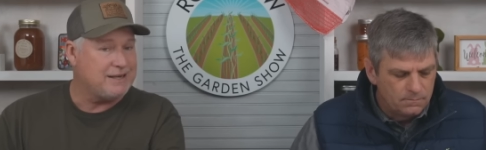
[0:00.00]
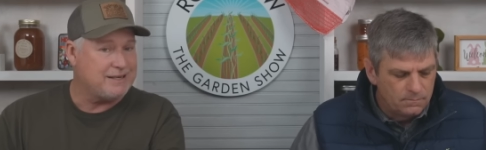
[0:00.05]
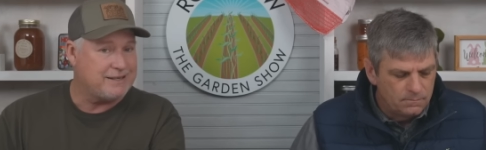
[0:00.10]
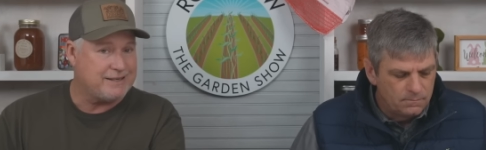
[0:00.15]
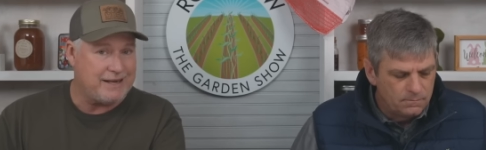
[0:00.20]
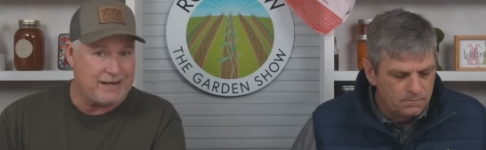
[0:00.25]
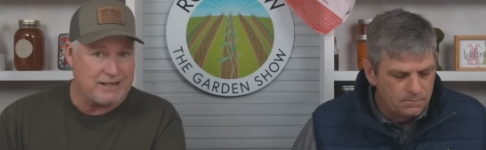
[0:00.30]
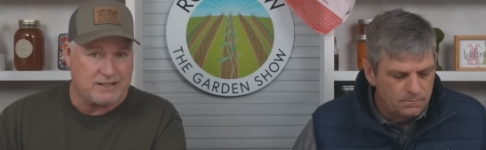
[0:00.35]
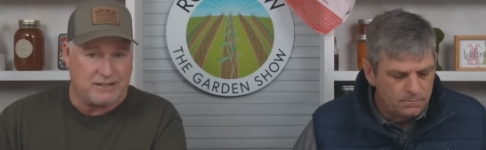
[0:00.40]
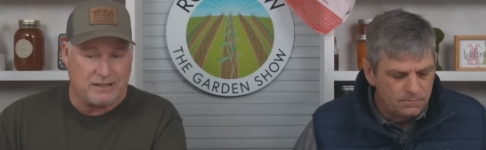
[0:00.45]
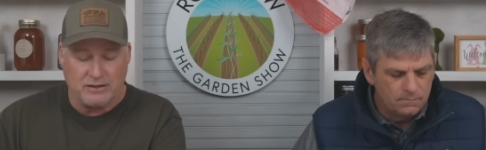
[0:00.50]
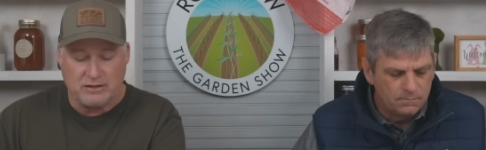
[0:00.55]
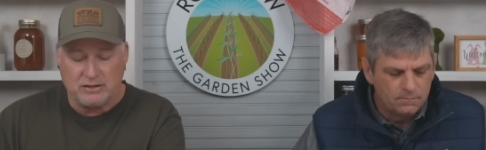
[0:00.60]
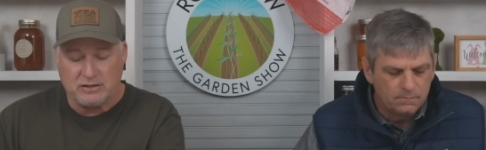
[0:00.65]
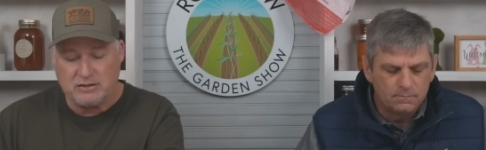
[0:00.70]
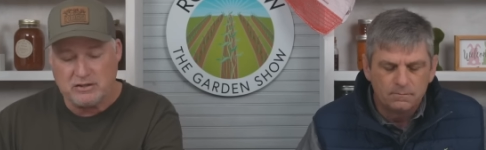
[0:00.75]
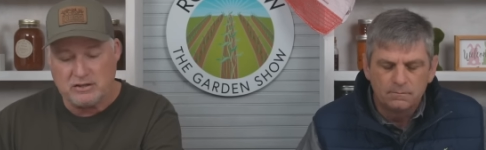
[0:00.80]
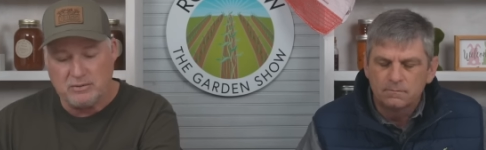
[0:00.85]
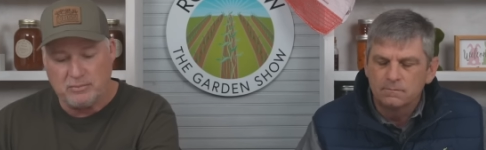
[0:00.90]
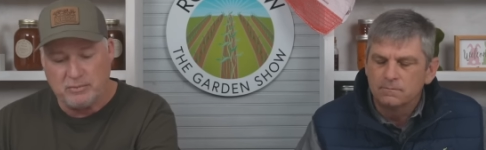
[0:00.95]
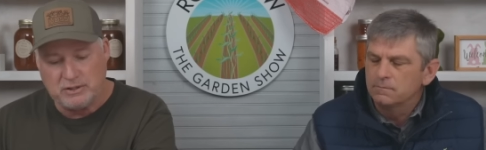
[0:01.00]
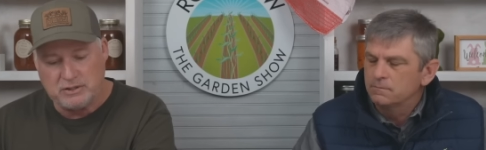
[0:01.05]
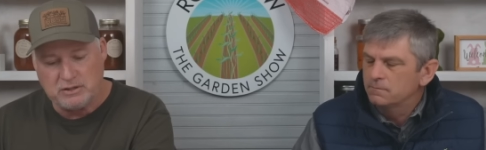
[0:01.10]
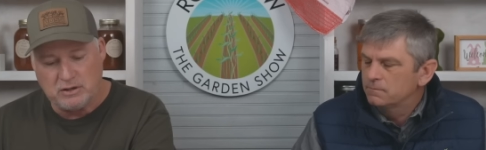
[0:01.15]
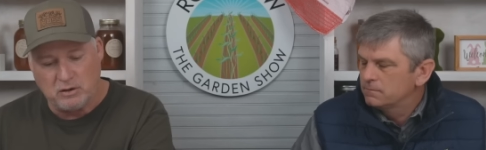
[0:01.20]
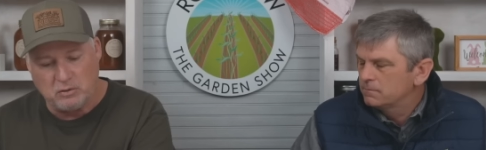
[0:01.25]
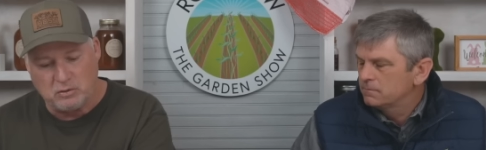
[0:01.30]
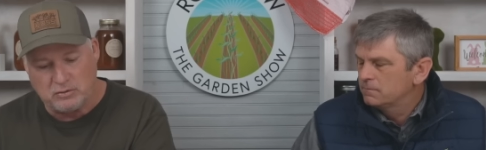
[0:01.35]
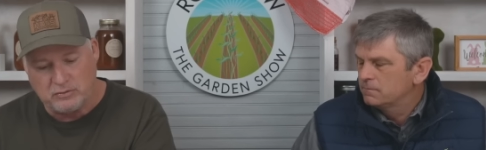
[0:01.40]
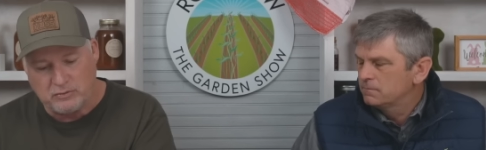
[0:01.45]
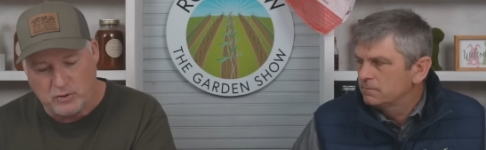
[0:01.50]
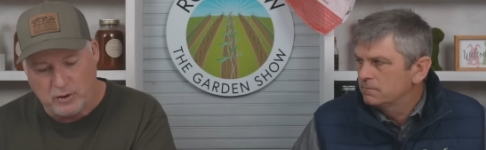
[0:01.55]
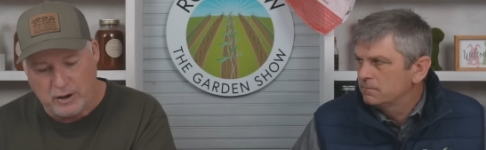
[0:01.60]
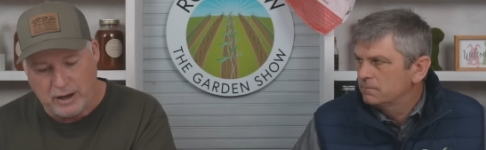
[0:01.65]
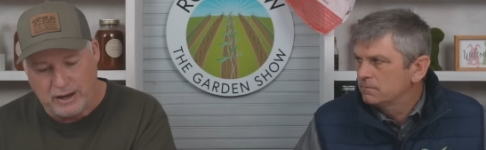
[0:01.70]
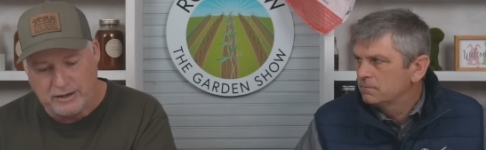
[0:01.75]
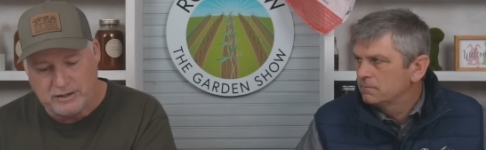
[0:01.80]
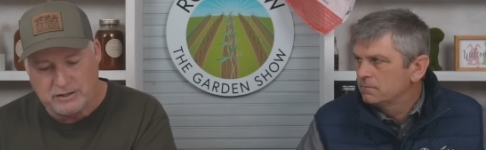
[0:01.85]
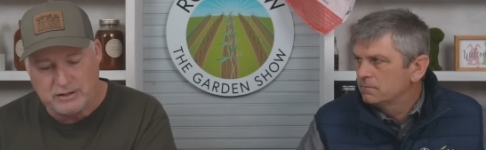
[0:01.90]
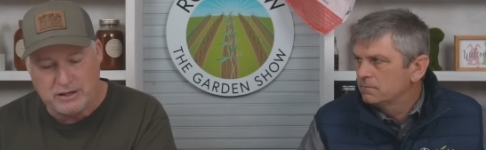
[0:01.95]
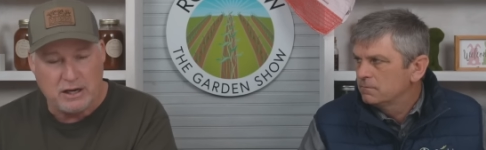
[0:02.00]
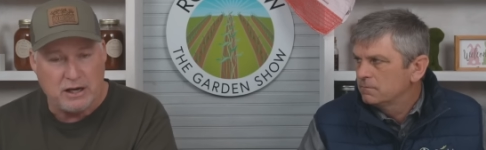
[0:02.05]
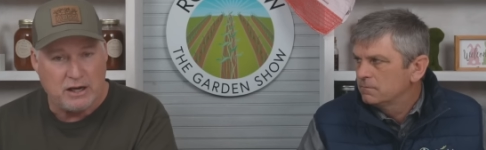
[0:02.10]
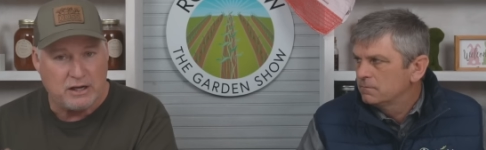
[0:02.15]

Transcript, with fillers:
Speaker 1: testing some of these older varieties.